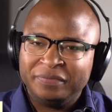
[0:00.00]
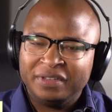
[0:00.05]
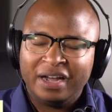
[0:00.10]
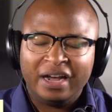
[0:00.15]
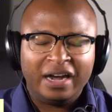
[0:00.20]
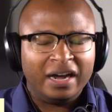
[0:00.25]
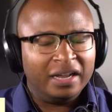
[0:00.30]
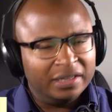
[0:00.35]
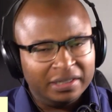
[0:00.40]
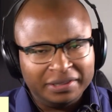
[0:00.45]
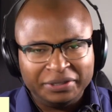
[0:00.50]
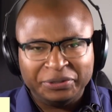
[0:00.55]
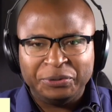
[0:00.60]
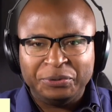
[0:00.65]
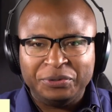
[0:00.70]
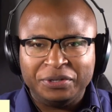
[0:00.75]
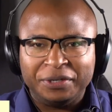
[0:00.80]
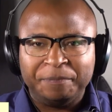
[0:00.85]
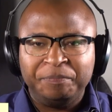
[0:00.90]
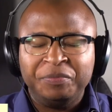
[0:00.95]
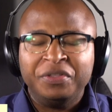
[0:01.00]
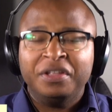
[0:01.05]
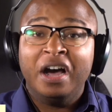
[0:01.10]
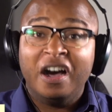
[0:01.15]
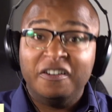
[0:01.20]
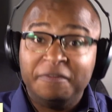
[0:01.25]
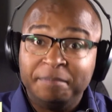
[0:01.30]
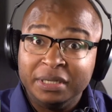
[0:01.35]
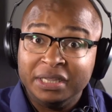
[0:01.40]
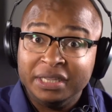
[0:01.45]
hallelujah,
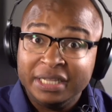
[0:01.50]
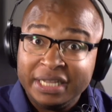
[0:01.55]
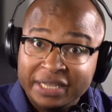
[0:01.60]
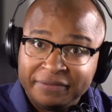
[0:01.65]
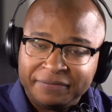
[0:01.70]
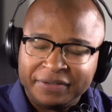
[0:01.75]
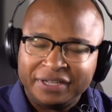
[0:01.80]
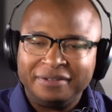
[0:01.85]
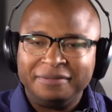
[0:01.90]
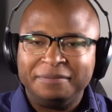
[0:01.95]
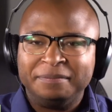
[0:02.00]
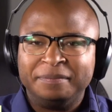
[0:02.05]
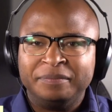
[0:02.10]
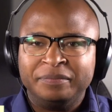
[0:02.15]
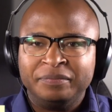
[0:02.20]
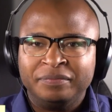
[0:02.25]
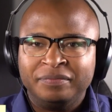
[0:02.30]
of believing.